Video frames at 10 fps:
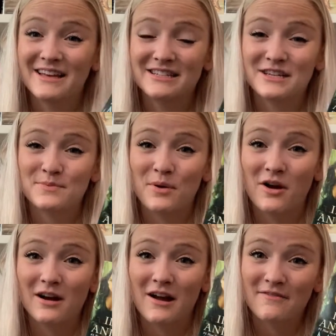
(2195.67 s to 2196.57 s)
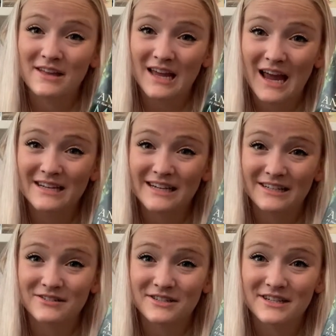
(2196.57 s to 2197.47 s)
This is part of the Kate
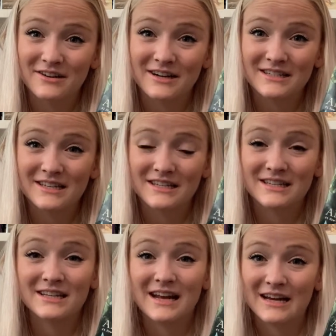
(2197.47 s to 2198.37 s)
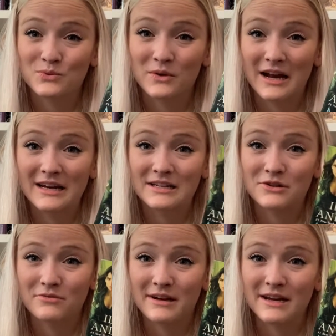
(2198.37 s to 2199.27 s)
Daniels series. This is the next one I need
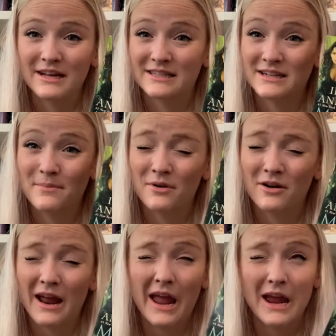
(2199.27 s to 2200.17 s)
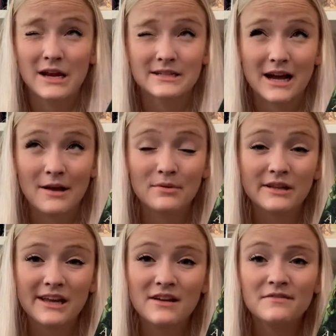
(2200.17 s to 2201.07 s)
to read. It's number 8, I
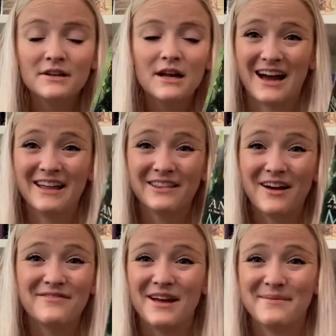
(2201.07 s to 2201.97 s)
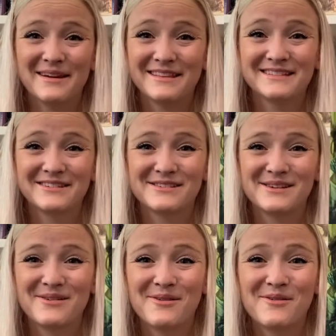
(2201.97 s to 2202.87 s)
believe. I love them. I think they're
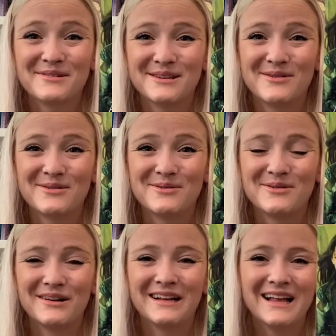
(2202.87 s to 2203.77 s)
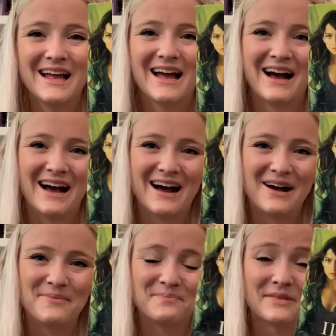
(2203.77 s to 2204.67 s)
so, so cool.
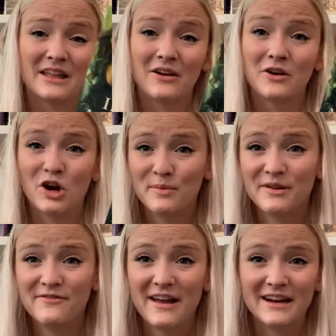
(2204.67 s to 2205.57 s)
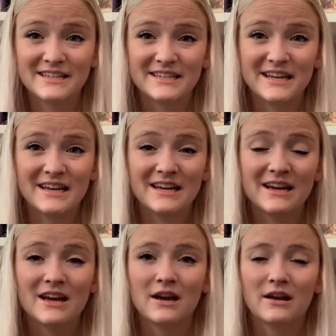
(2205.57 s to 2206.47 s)
They're an urban fantasy,